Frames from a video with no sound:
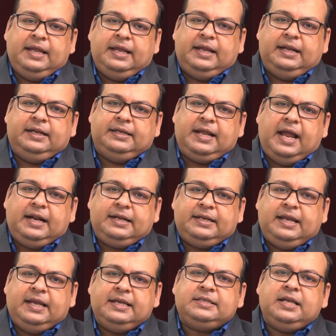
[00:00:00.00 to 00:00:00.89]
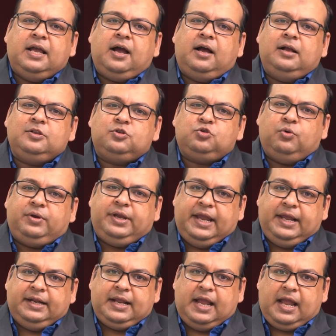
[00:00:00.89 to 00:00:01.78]
In that case also
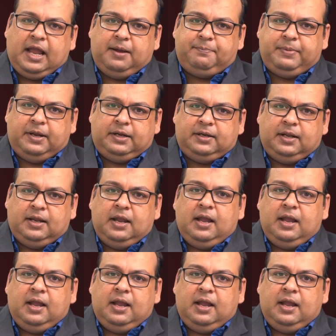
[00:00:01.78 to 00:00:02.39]
gain happen.